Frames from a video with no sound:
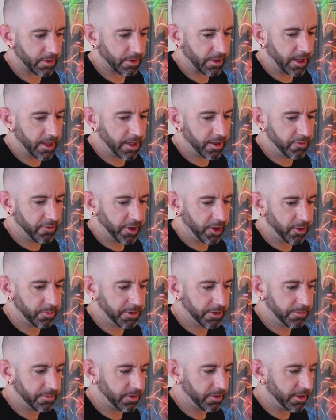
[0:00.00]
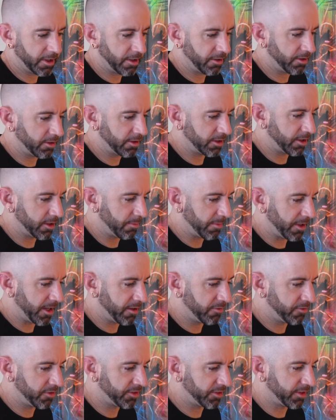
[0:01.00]
NFL people that are looking to buy a
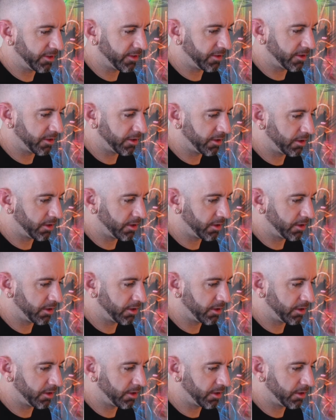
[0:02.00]
facility.